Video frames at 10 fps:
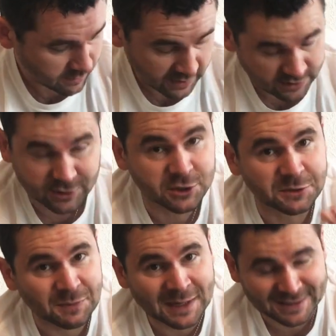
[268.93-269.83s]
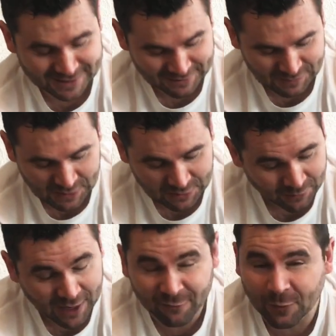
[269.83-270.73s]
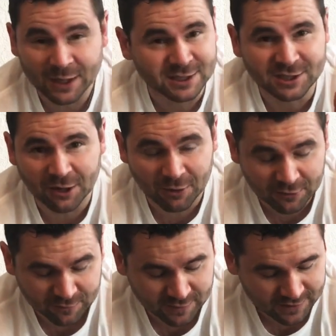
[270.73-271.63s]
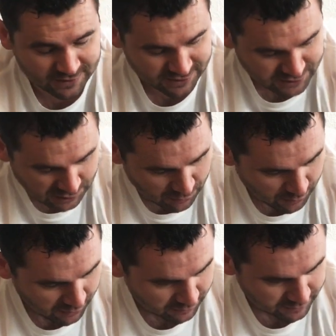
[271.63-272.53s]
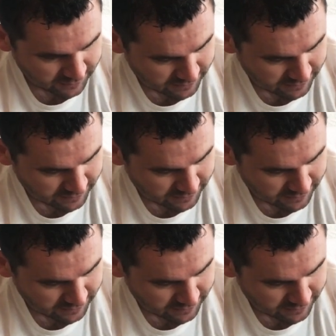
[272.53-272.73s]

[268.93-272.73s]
These are just amazing. I'm blown away. I've waited so long for these, so long.